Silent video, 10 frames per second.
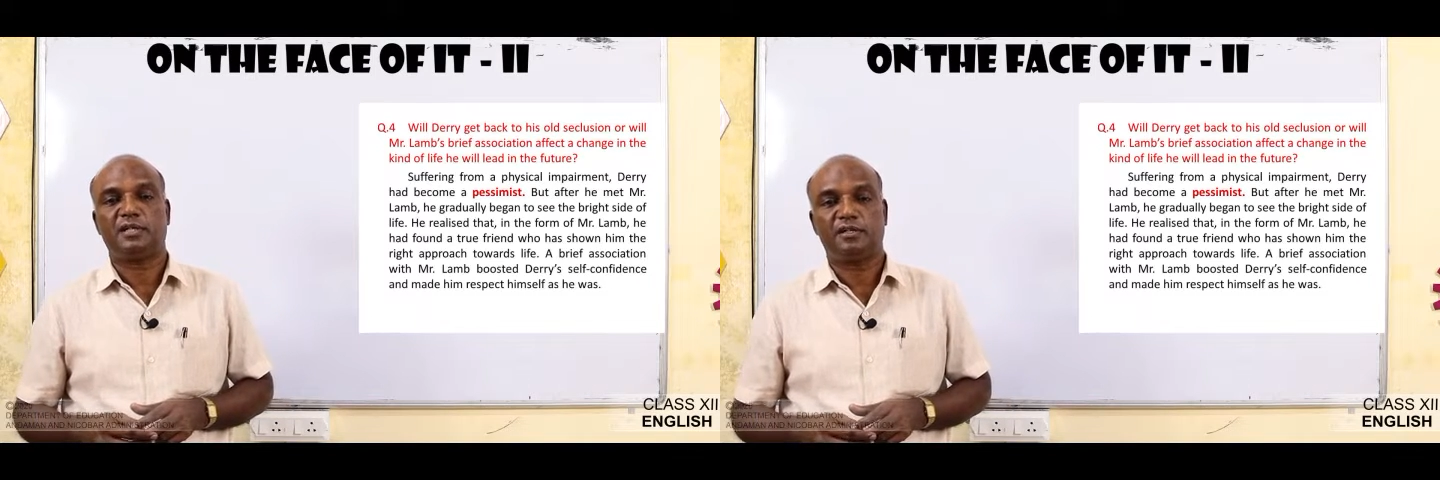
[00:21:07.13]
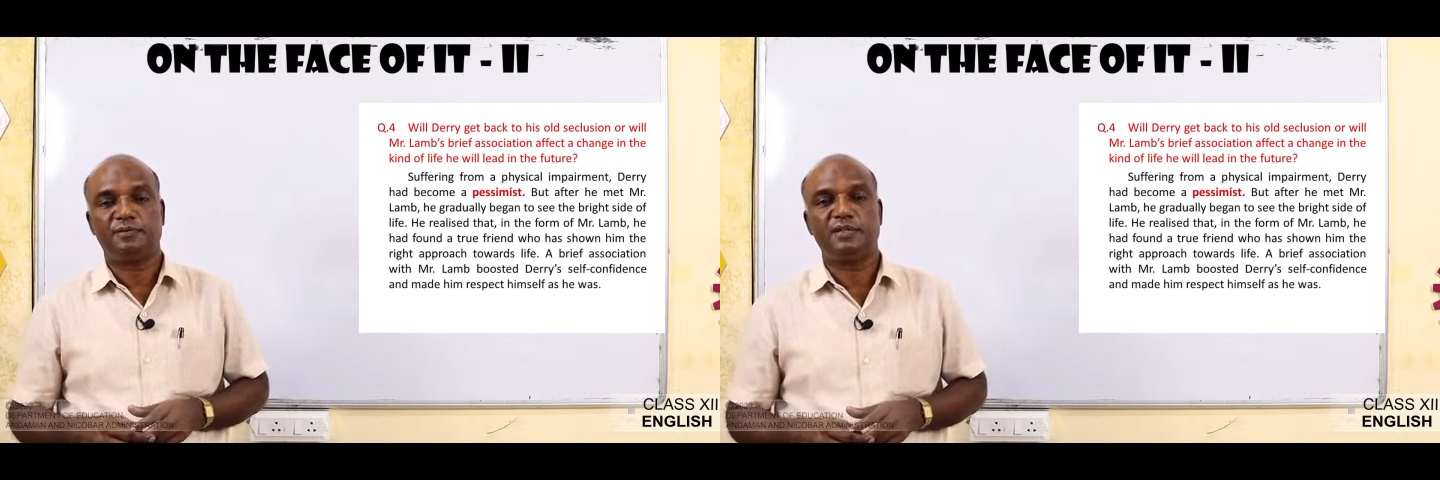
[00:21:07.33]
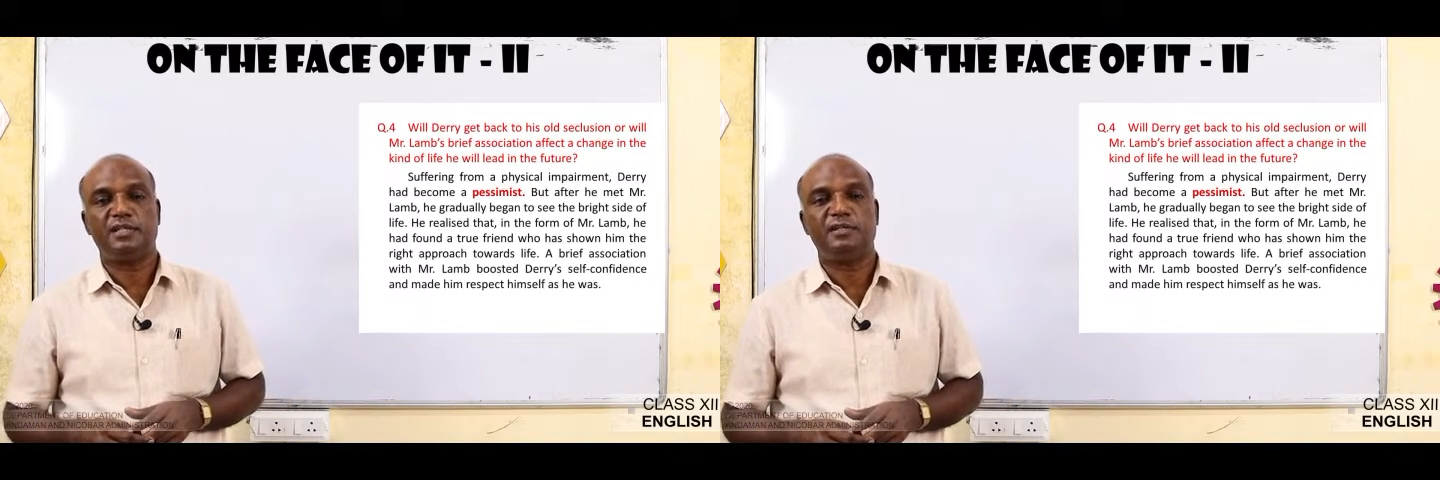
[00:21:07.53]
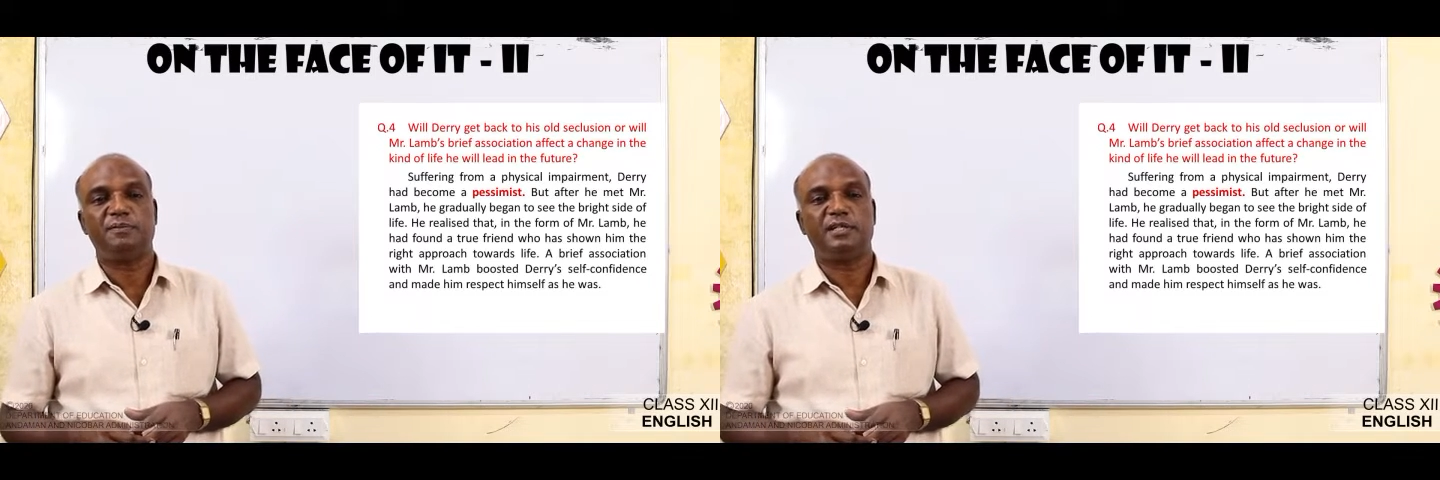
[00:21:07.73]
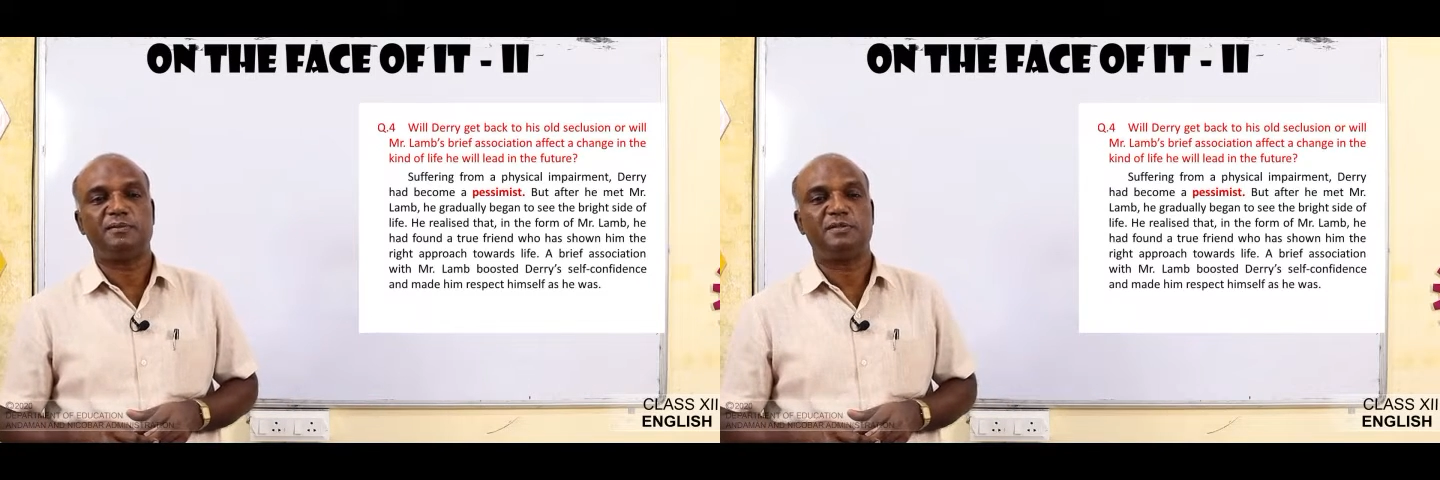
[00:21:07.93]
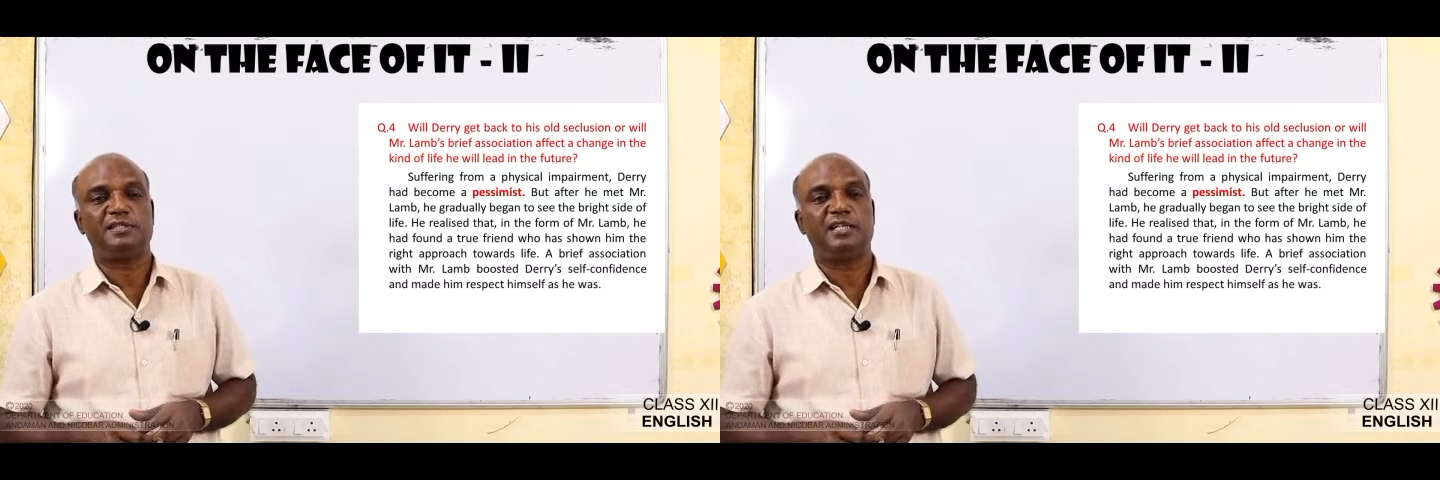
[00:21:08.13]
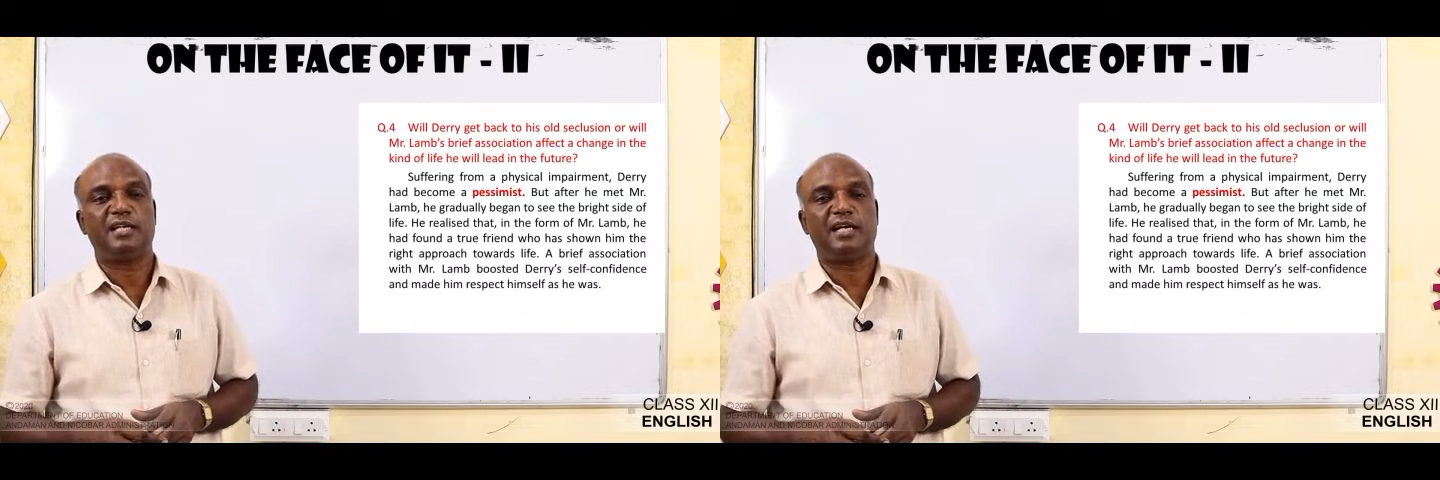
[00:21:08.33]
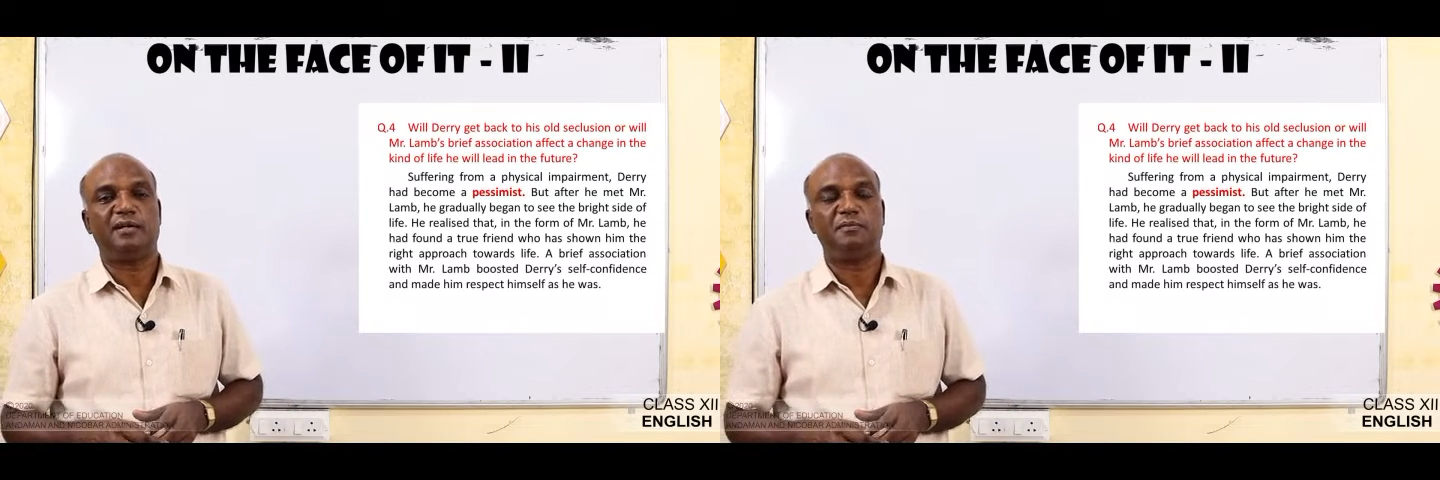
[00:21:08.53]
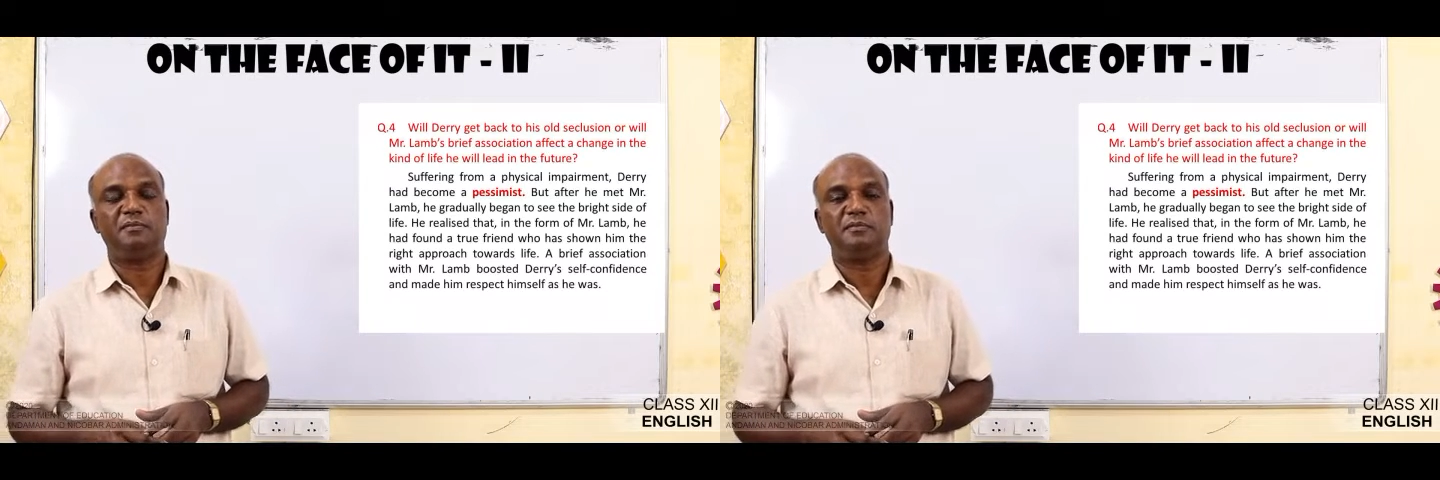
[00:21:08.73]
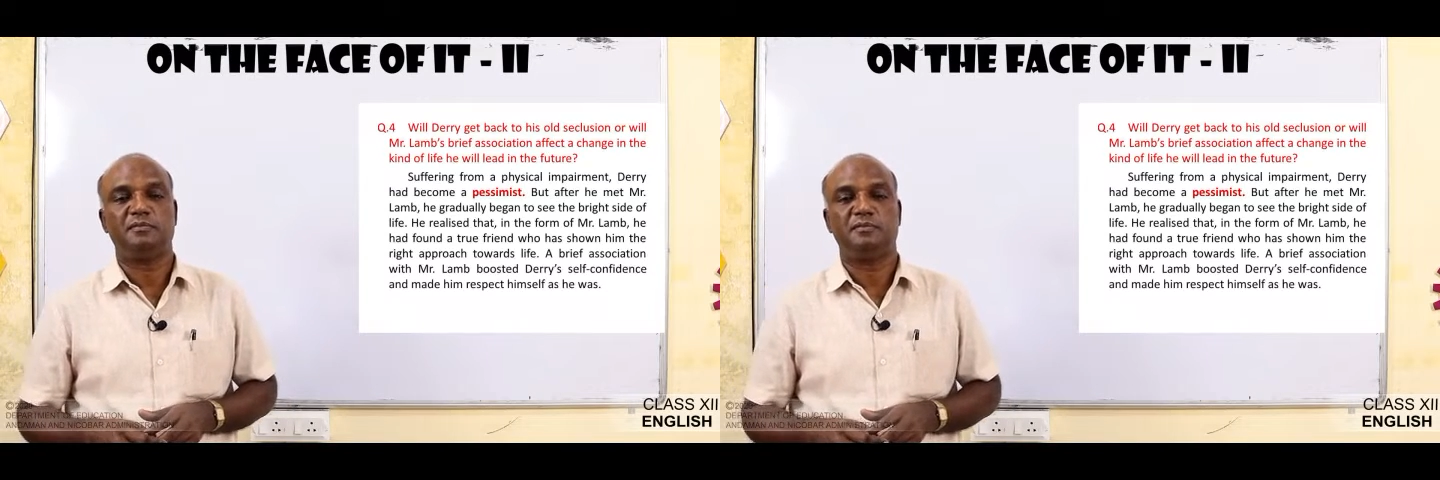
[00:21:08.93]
after he met Mr. Lamb,